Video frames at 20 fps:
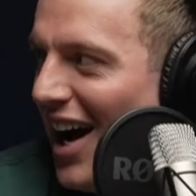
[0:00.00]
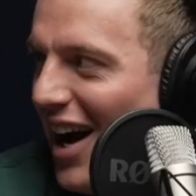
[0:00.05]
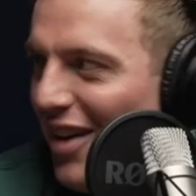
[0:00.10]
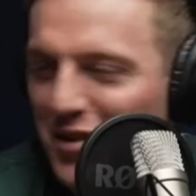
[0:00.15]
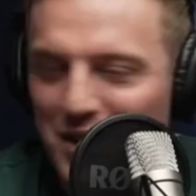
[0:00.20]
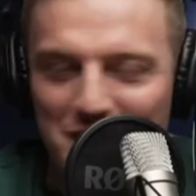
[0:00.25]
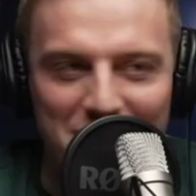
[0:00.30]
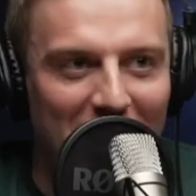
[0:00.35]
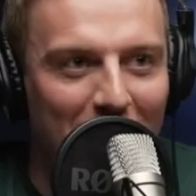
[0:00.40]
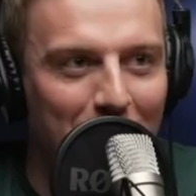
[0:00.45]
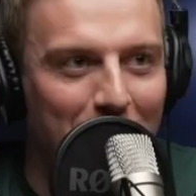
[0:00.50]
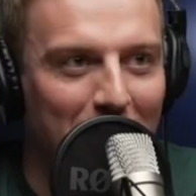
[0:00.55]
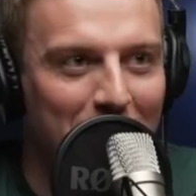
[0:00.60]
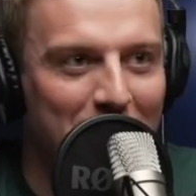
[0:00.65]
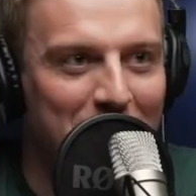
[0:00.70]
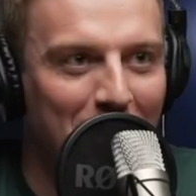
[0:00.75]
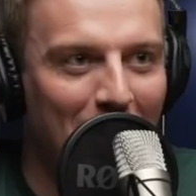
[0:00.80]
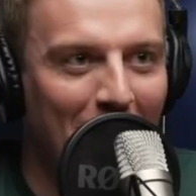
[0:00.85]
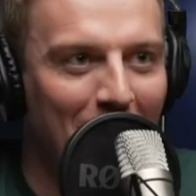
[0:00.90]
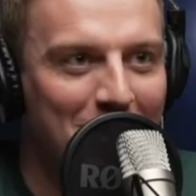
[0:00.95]
I've just sat with you for
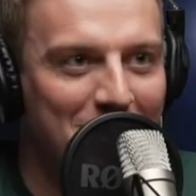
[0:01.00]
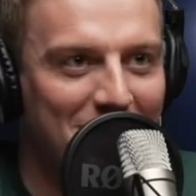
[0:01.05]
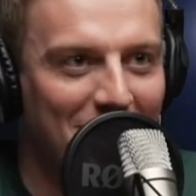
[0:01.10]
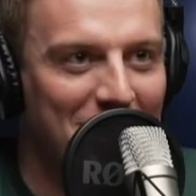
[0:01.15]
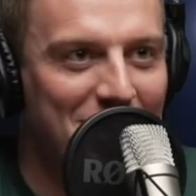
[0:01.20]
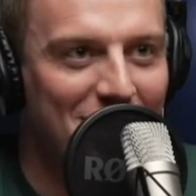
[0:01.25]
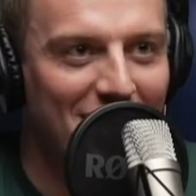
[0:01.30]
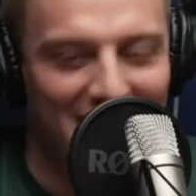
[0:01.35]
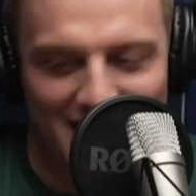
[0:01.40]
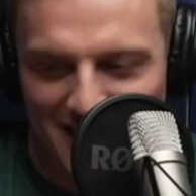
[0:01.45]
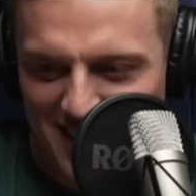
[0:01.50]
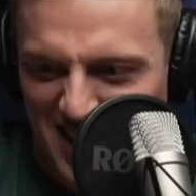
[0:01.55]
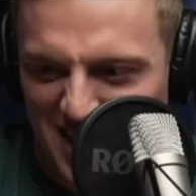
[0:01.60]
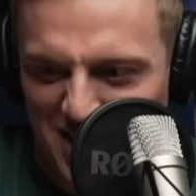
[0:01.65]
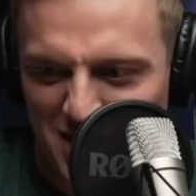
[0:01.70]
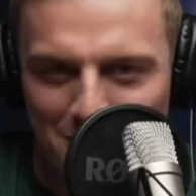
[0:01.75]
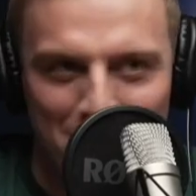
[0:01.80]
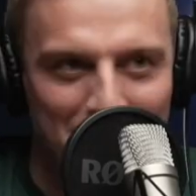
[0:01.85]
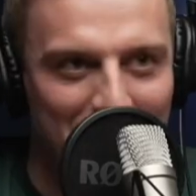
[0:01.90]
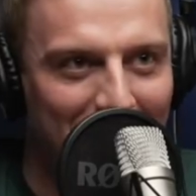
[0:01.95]
2 hours on a train, and you
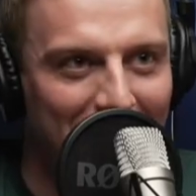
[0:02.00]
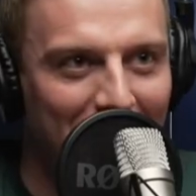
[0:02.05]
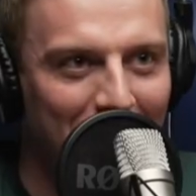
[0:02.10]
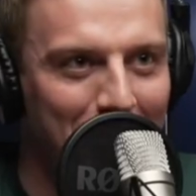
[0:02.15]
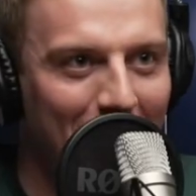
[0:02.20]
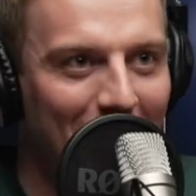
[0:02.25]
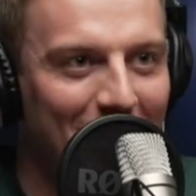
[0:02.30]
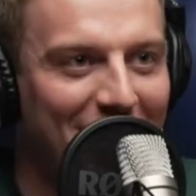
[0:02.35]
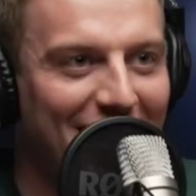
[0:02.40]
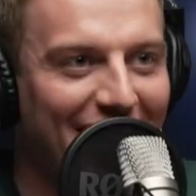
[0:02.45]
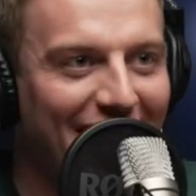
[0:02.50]
come out with